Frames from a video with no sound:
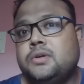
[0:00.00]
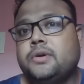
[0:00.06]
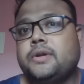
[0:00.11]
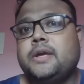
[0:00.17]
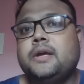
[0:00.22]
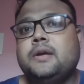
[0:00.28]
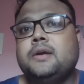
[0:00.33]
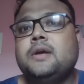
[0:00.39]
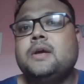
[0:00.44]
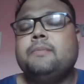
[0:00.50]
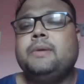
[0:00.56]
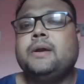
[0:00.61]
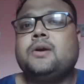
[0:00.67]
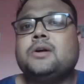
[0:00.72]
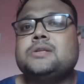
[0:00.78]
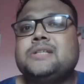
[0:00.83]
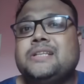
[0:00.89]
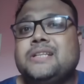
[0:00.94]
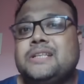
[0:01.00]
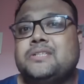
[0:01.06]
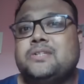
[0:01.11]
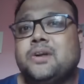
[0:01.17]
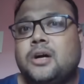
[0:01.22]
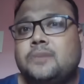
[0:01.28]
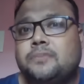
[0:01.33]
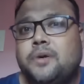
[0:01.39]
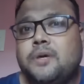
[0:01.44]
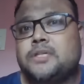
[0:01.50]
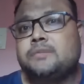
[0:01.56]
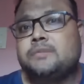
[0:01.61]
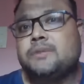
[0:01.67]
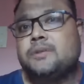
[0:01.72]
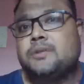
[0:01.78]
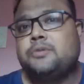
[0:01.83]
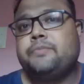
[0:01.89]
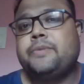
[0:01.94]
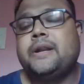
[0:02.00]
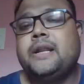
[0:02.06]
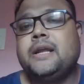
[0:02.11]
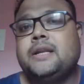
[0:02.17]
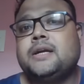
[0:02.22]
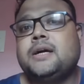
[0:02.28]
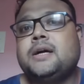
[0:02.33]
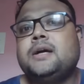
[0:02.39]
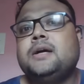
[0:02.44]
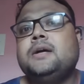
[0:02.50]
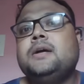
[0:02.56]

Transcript: okay, because it is not possible to predict the